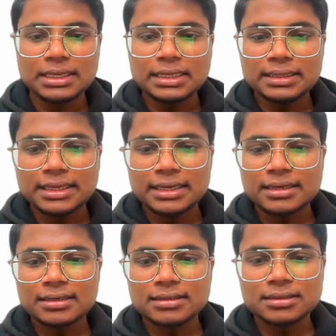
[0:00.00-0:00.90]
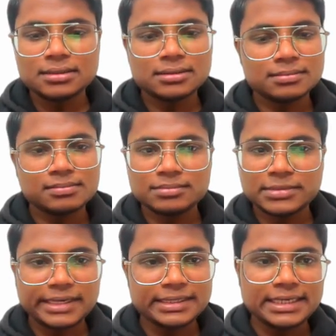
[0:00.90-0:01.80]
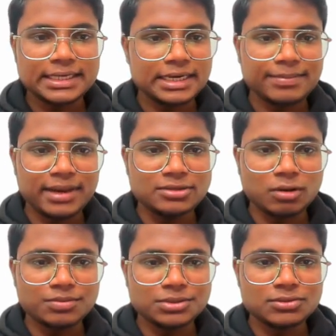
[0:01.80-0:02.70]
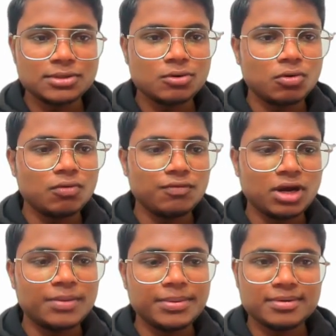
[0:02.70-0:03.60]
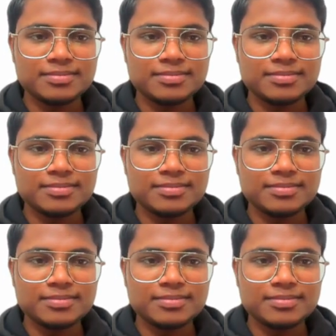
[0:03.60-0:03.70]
then that reply option should go away from